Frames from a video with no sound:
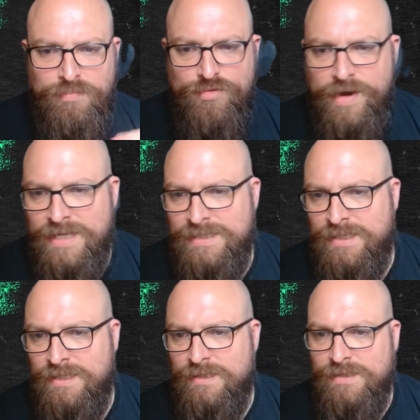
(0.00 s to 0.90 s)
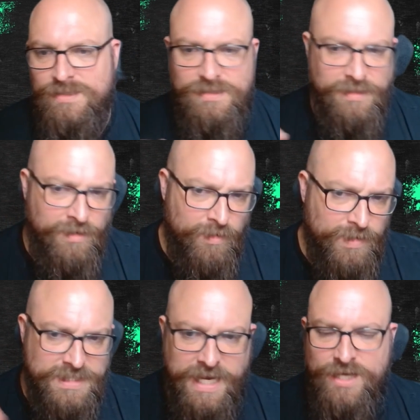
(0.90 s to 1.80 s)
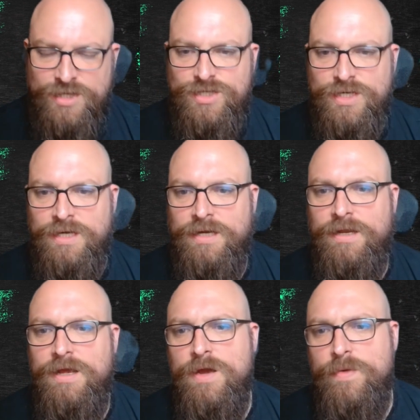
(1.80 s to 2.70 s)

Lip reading: presence, attention.